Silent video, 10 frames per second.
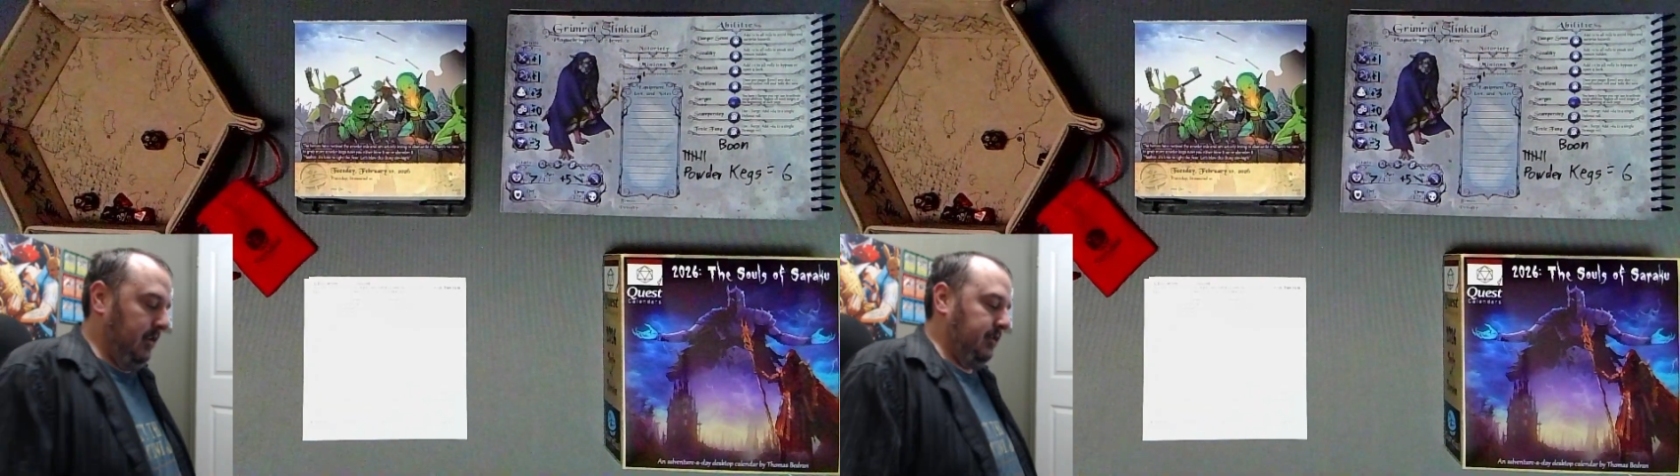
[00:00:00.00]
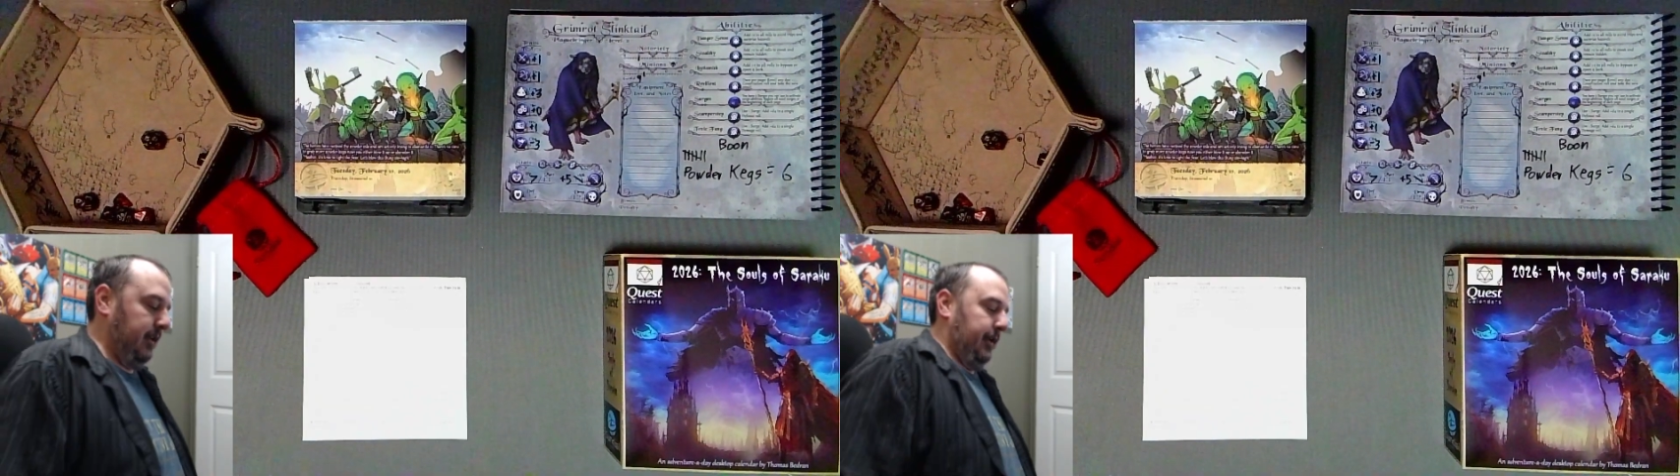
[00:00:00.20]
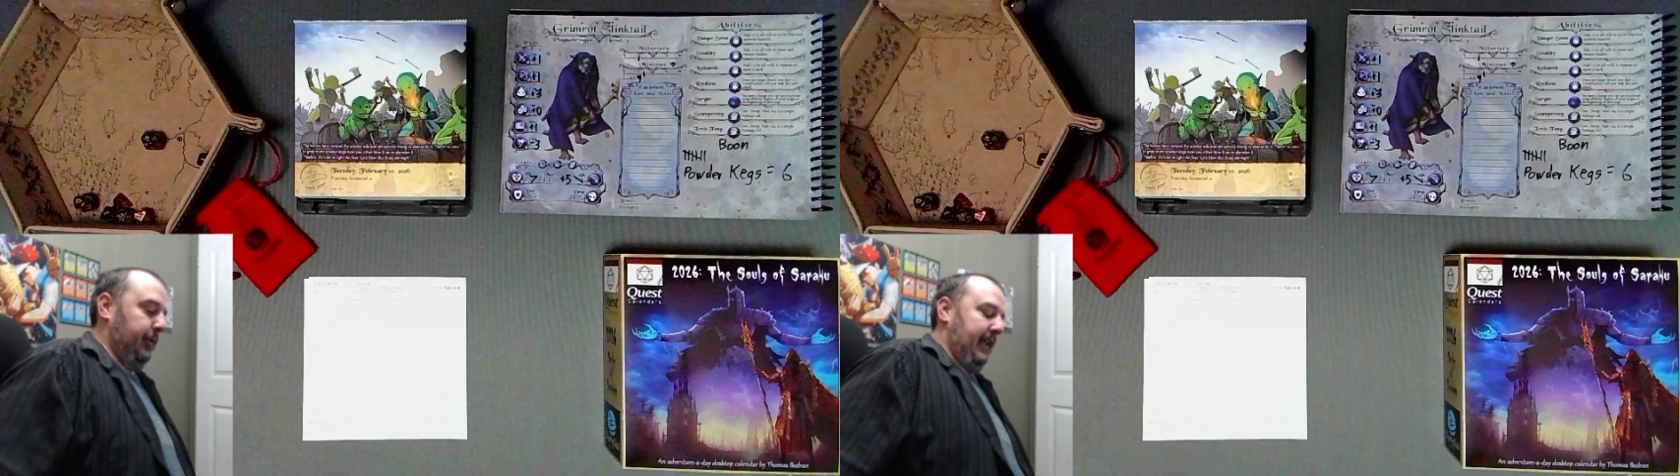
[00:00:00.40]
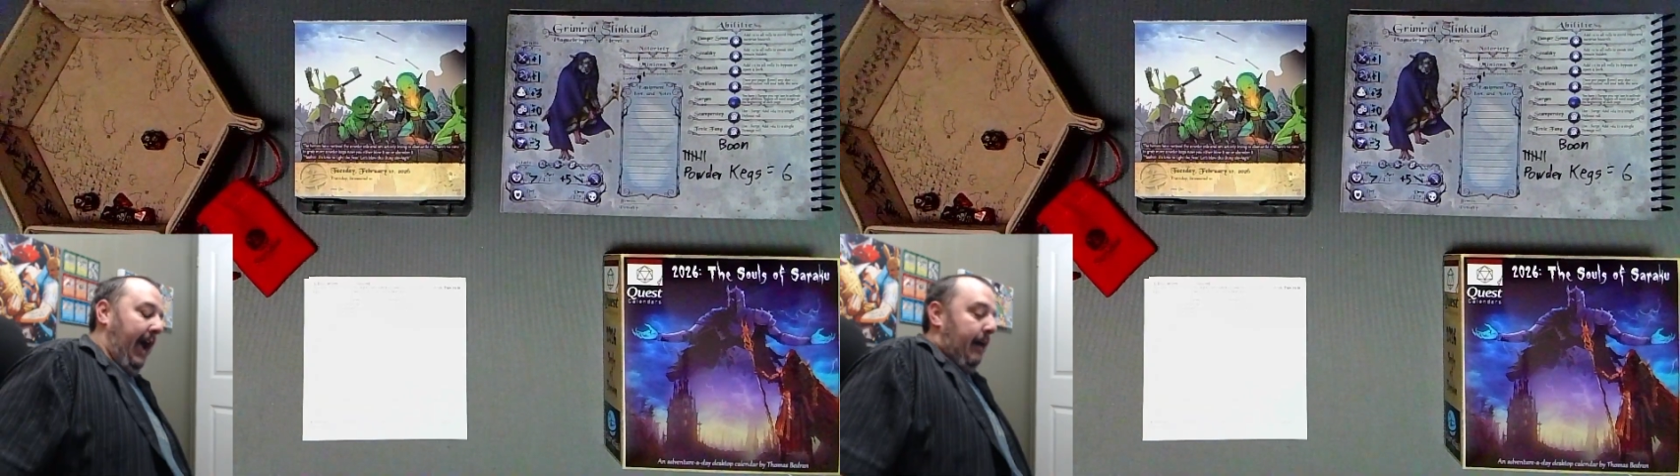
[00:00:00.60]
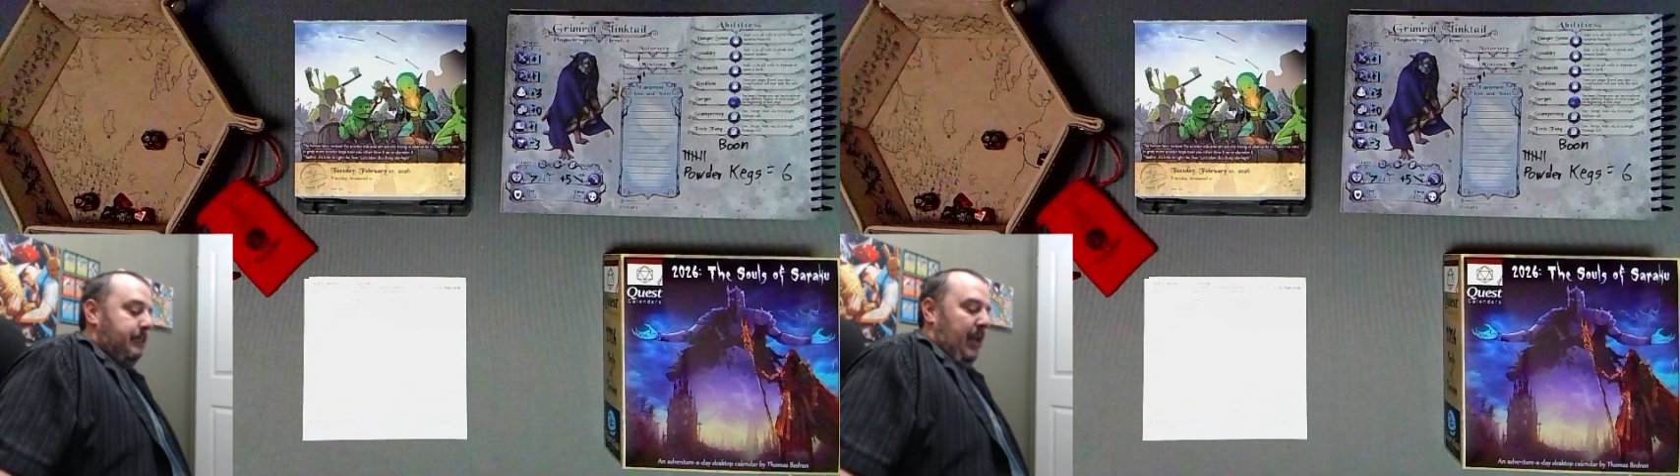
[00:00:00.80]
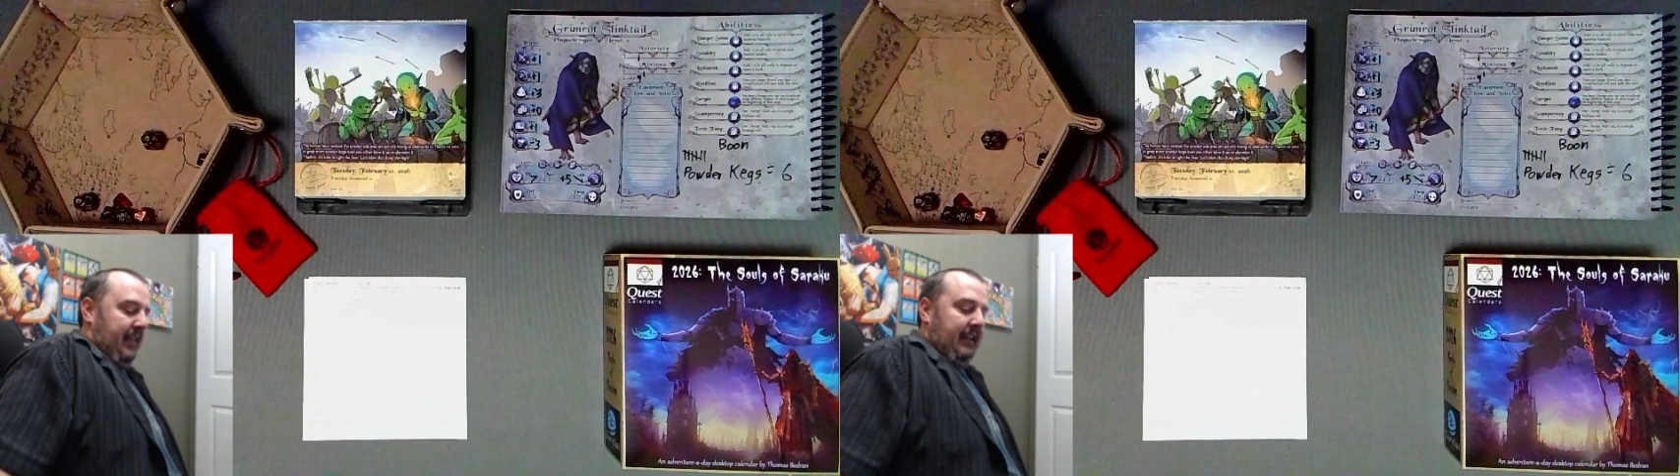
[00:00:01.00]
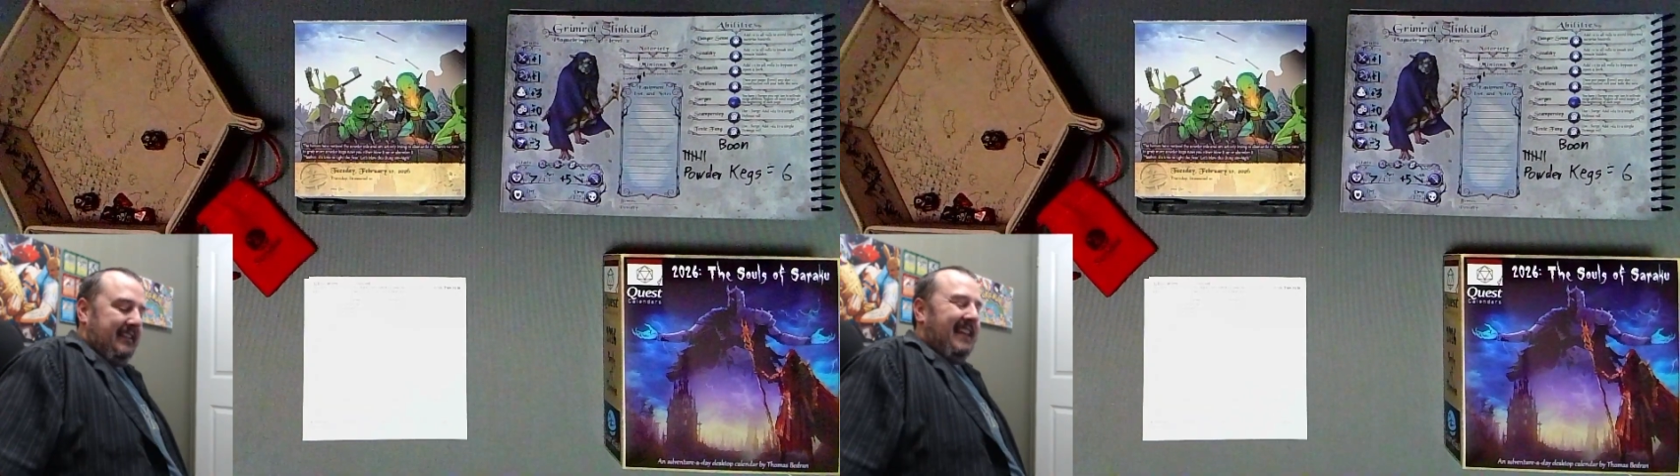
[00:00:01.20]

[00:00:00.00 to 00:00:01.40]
So yeah, I think